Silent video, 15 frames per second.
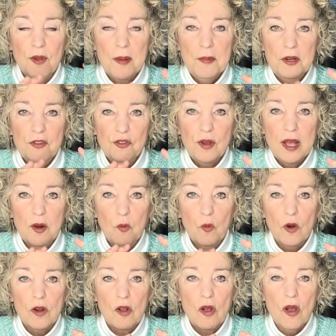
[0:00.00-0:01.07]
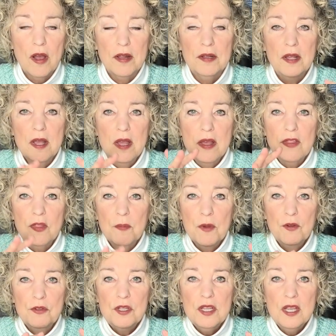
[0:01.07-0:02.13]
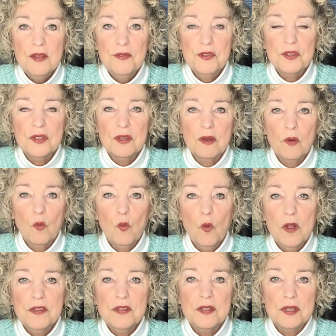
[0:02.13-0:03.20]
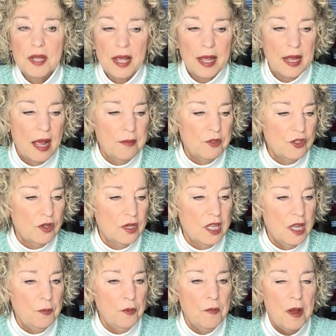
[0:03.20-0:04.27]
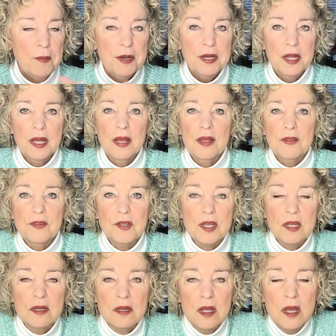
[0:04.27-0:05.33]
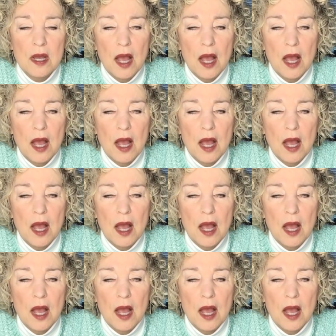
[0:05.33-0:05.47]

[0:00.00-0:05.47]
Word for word: i'm going to try to work on the motifs once a day i'm just going to keep them on my desk and